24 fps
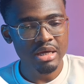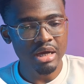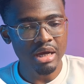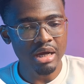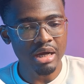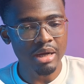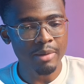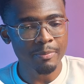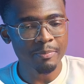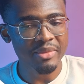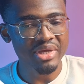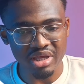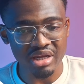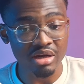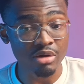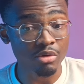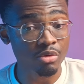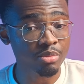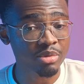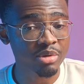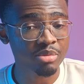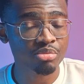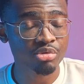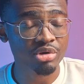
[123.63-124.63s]
And I
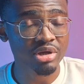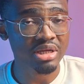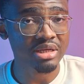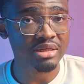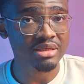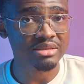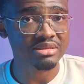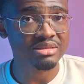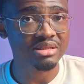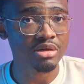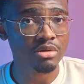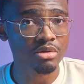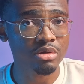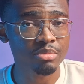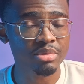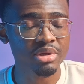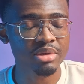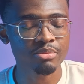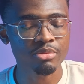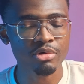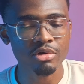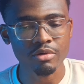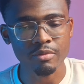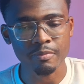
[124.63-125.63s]
will be breaking this down a
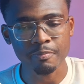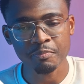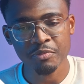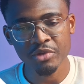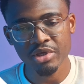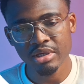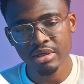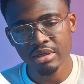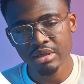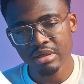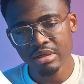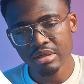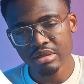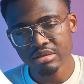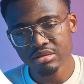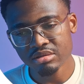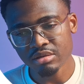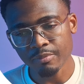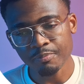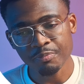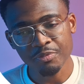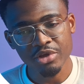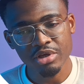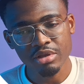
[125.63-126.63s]
bit more.
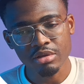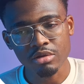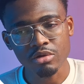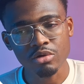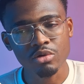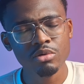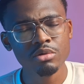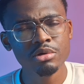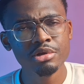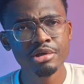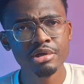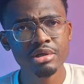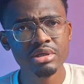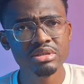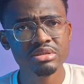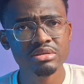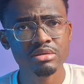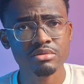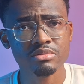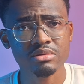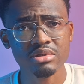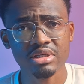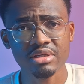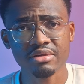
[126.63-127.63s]
So the goal here is
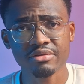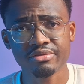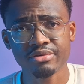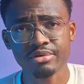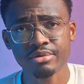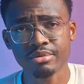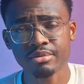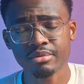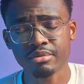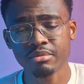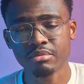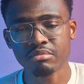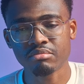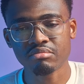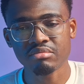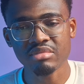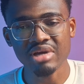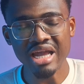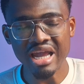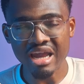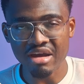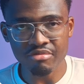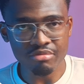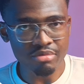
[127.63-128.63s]
not to give you
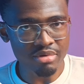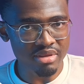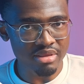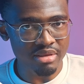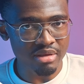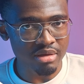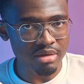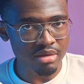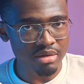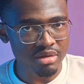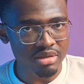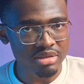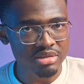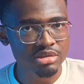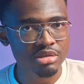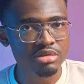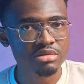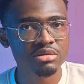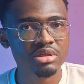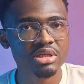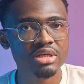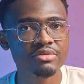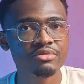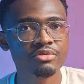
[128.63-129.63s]
everything. It's
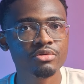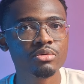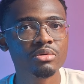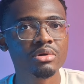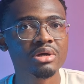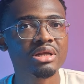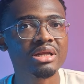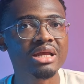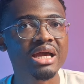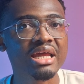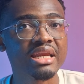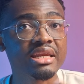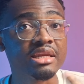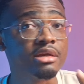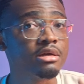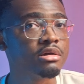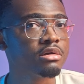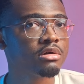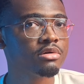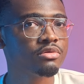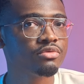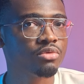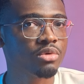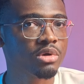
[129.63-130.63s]
just to give you an
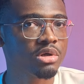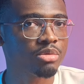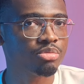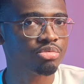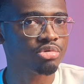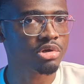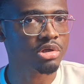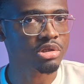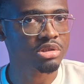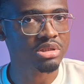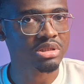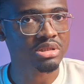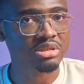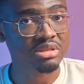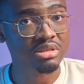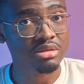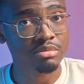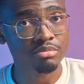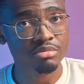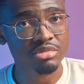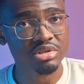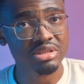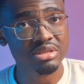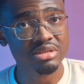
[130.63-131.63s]
idea of what a production
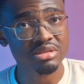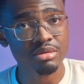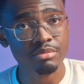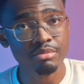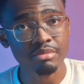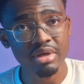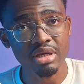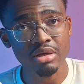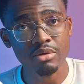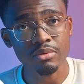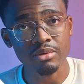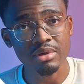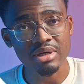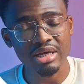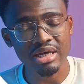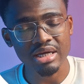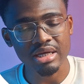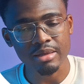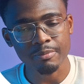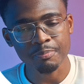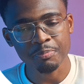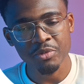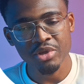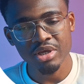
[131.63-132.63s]
system may look
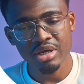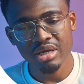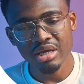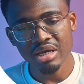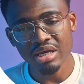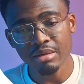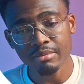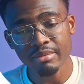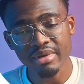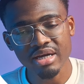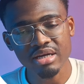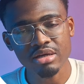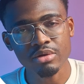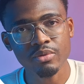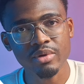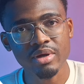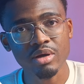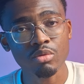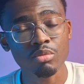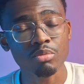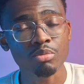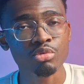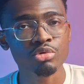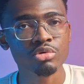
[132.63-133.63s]
like. And by the way,
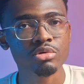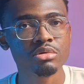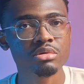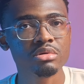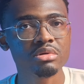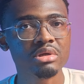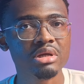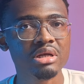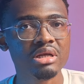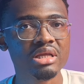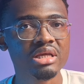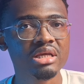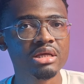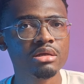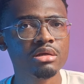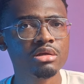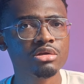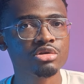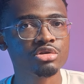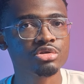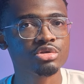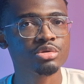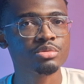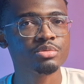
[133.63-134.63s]
I will put the link in
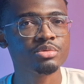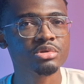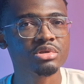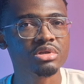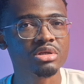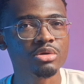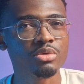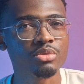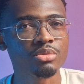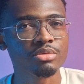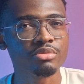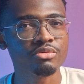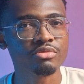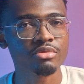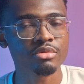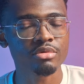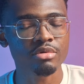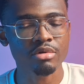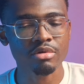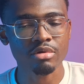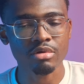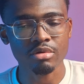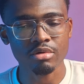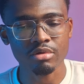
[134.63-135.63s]
the description
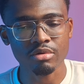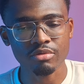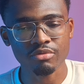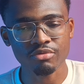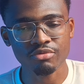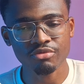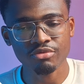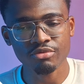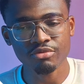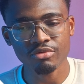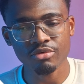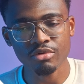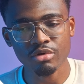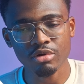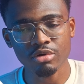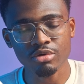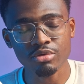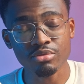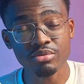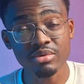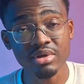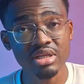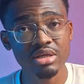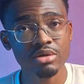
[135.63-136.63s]
for
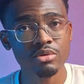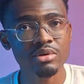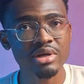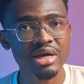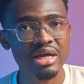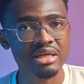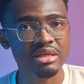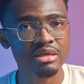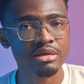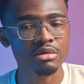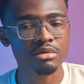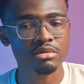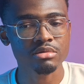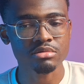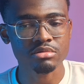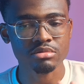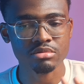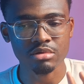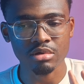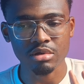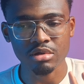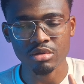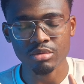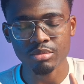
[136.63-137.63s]
a really good article
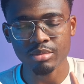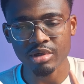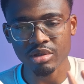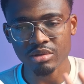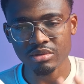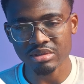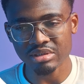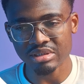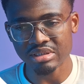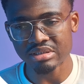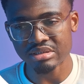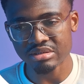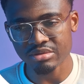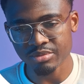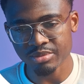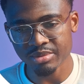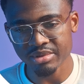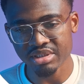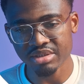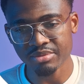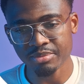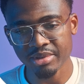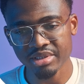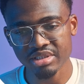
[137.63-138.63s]
talking about this
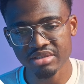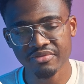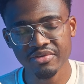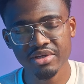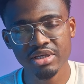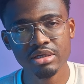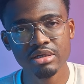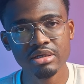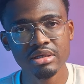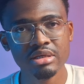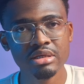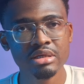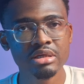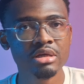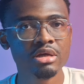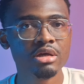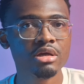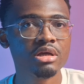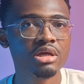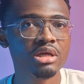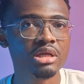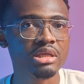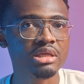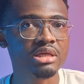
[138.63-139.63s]
specifically
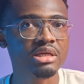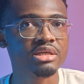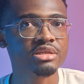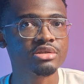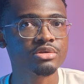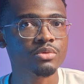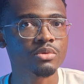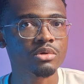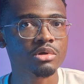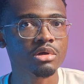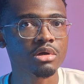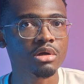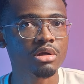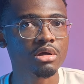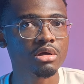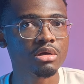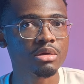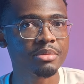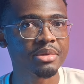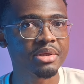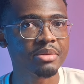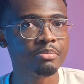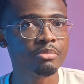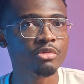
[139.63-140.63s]
in case you want to learn
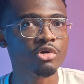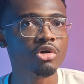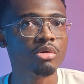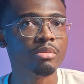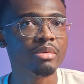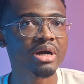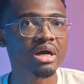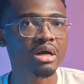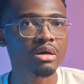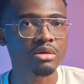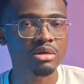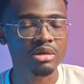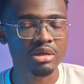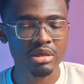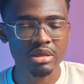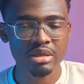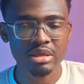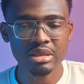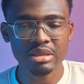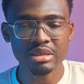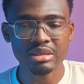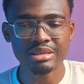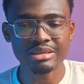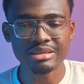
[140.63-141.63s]
a bit more about
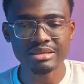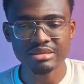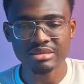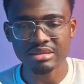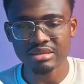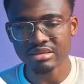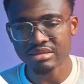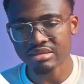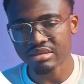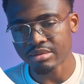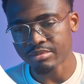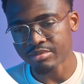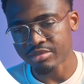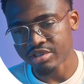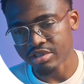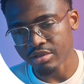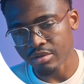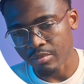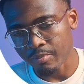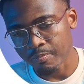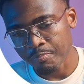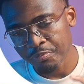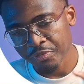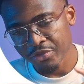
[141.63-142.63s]
this system.
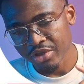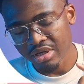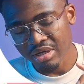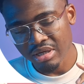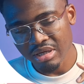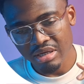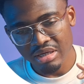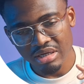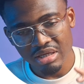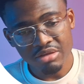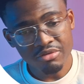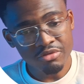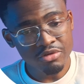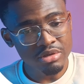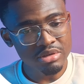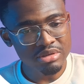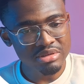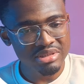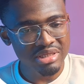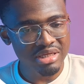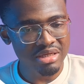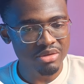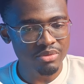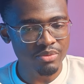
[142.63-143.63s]
So let's
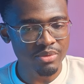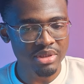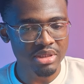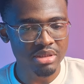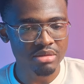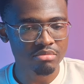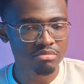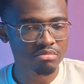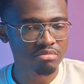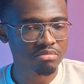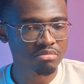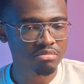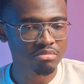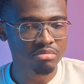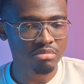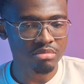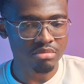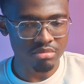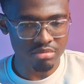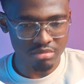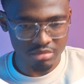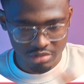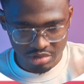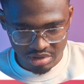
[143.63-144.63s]
first start with
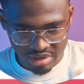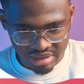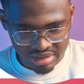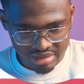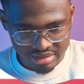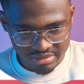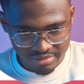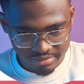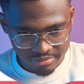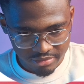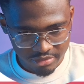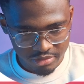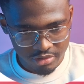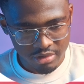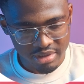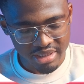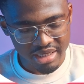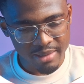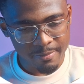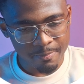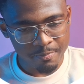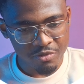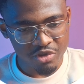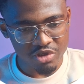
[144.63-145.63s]
this, okay?